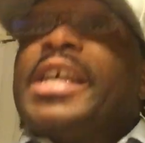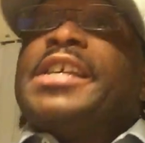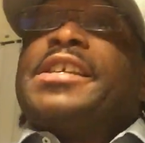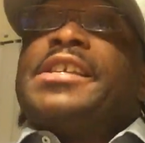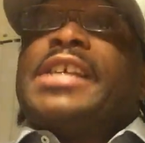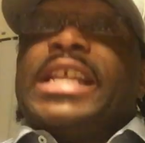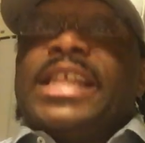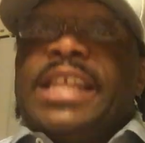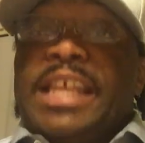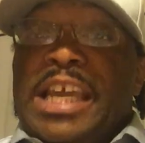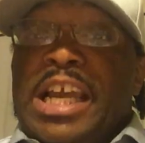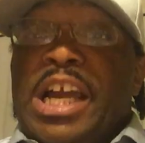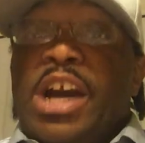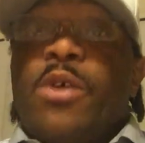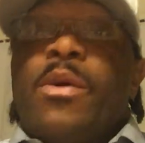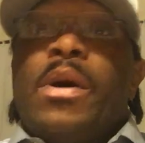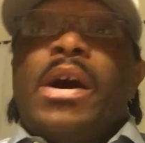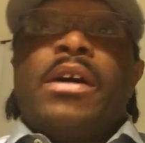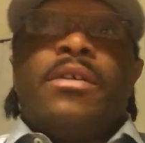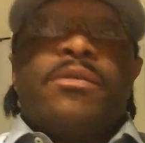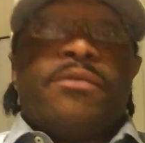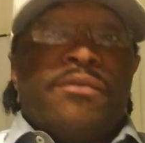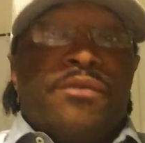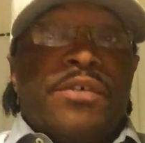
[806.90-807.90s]
is that they go
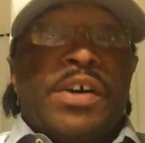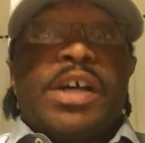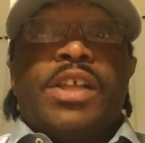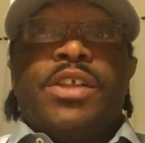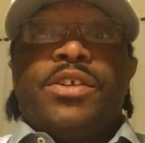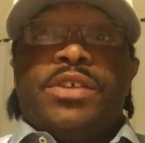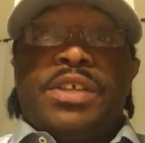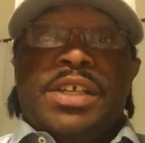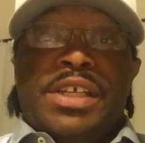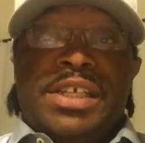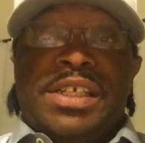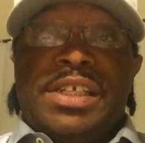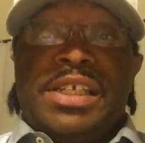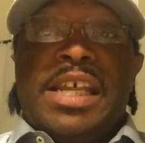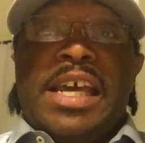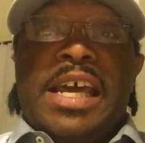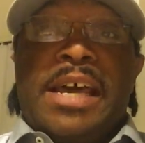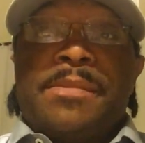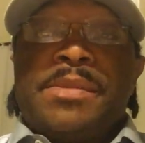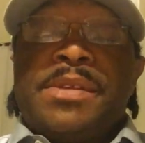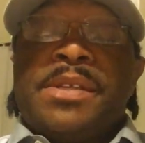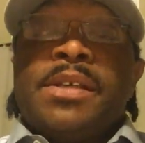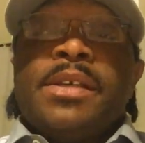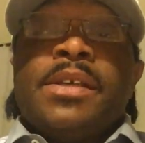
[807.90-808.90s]
out and follow these
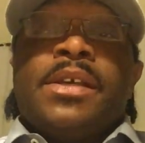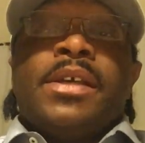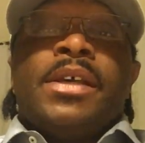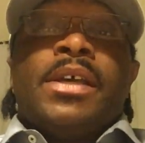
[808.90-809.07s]
steps